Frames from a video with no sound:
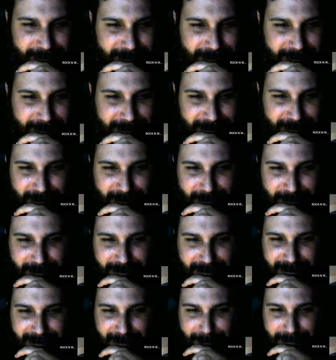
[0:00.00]
to get you
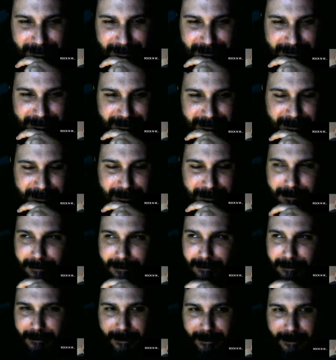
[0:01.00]
a PC.
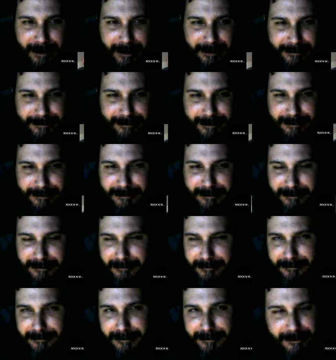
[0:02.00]
And
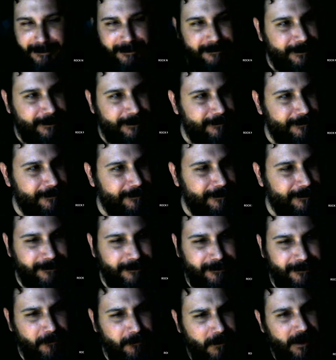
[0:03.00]
he
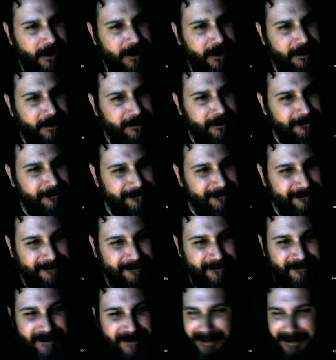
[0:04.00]
goes, what?
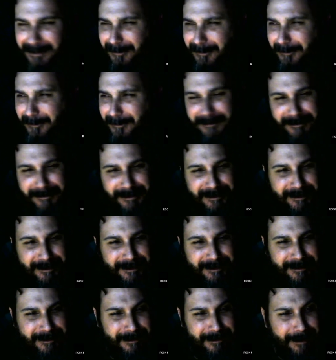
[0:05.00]
He goes,
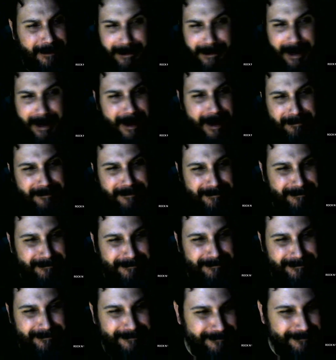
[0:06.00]
ain't happening
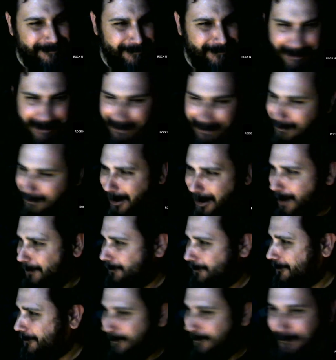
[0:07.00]

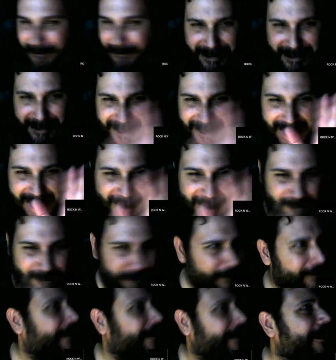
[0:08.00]
for like an hour.
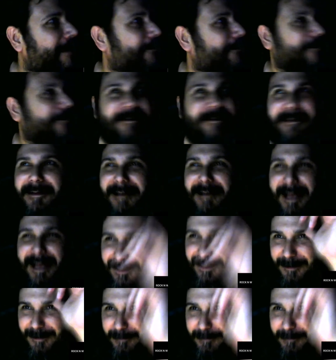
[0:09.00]
Ain't happening. And